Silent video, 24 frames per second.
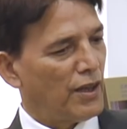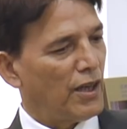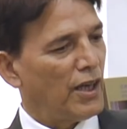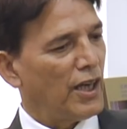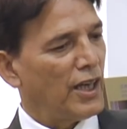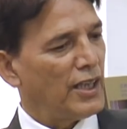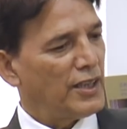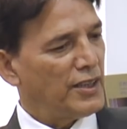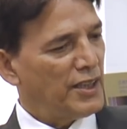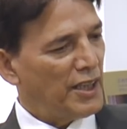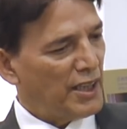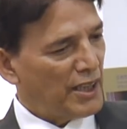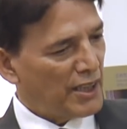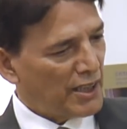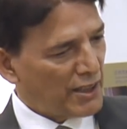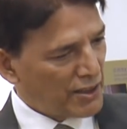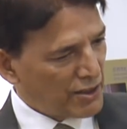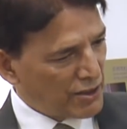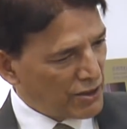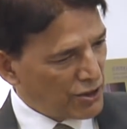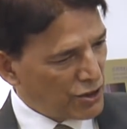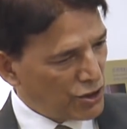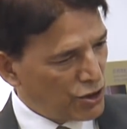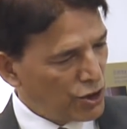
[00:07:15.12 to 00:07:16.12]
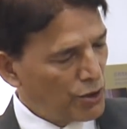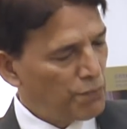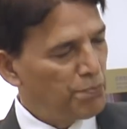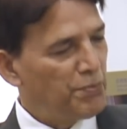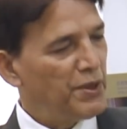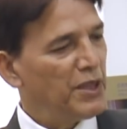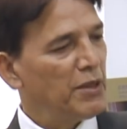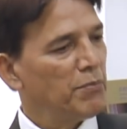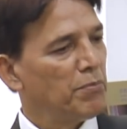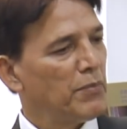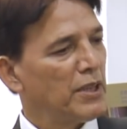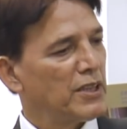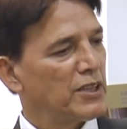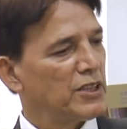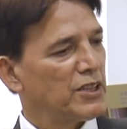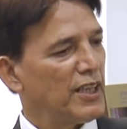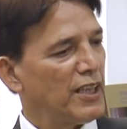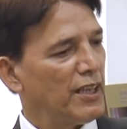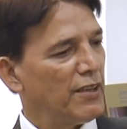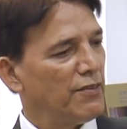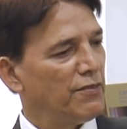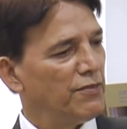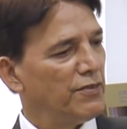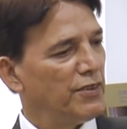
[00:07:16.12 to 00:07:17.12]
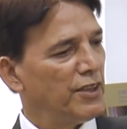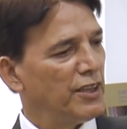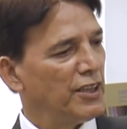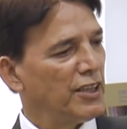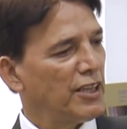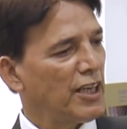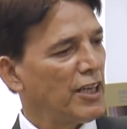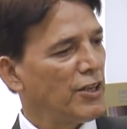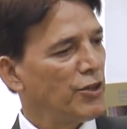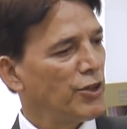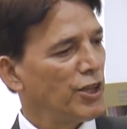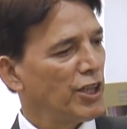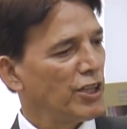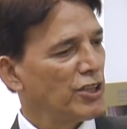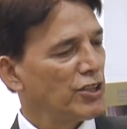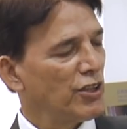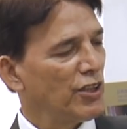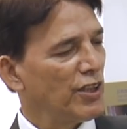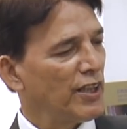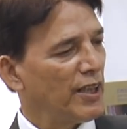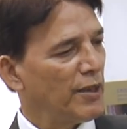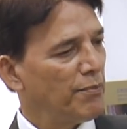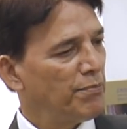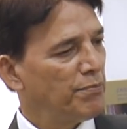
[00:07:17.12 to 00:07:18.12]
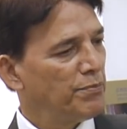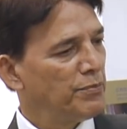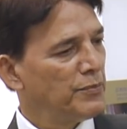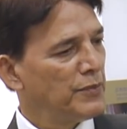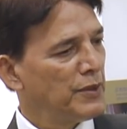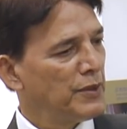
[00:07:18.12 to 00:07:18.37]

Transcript: I think it should be a must-have in an educational app,